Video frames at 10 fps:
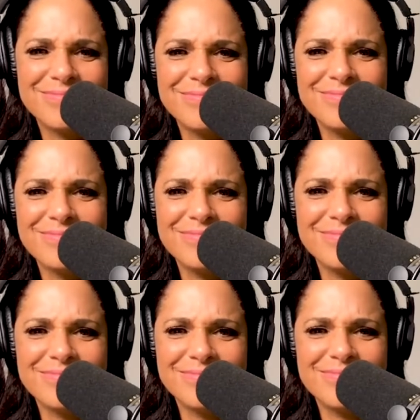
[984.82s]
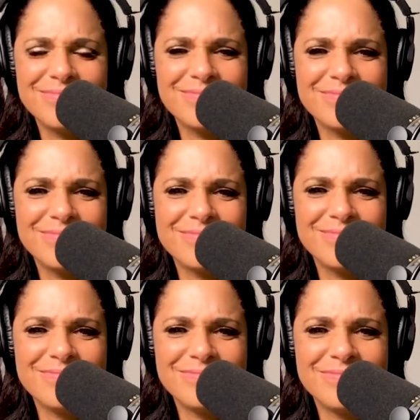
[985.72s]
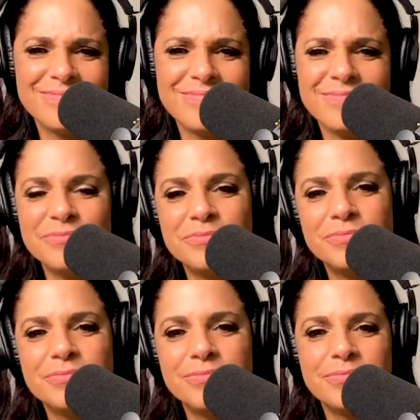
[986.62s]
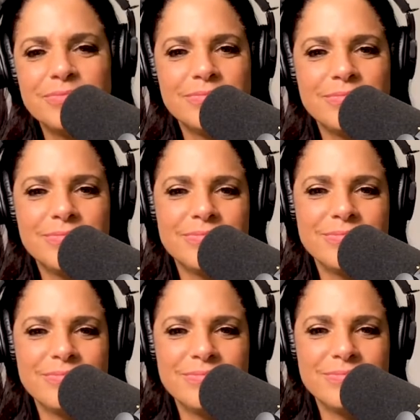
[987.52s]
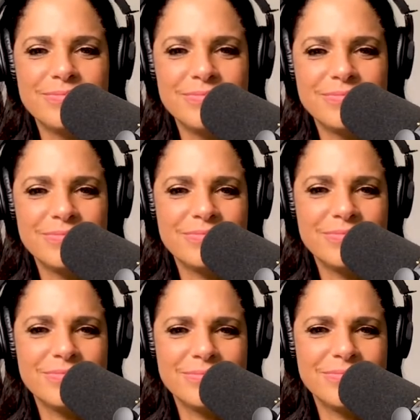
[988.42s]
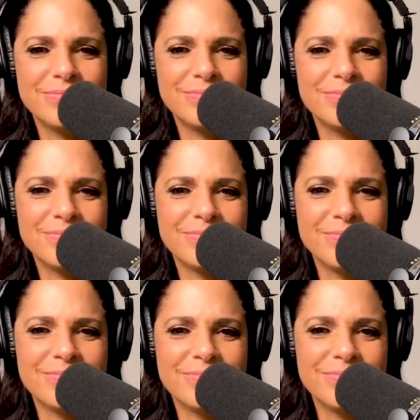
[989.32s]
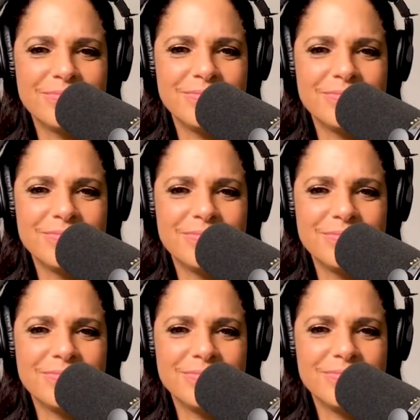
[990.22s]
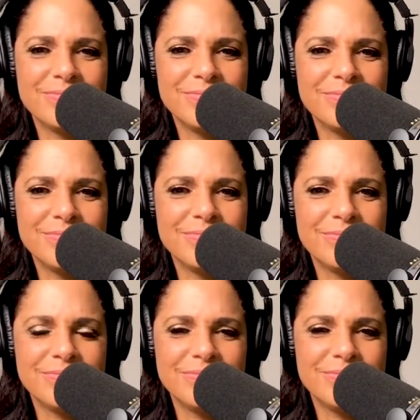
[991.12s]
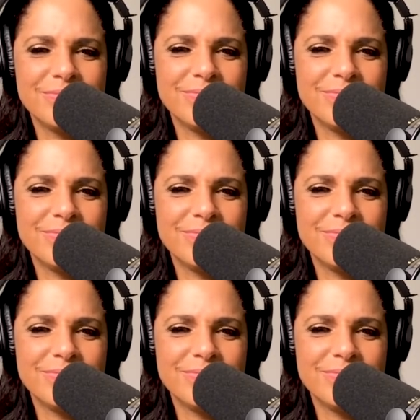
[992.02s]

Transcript: [no speech]